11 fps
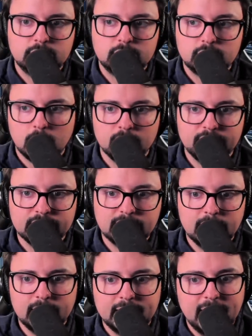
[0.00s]
Tar
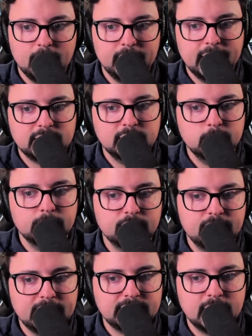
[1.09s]
Vizsla and how he actually built
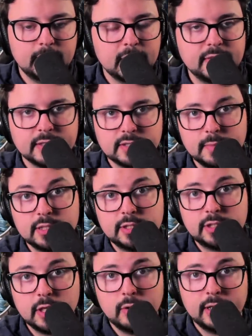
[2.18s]
that saber, I think is going to be
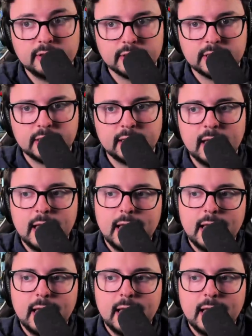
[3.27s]
so interesting.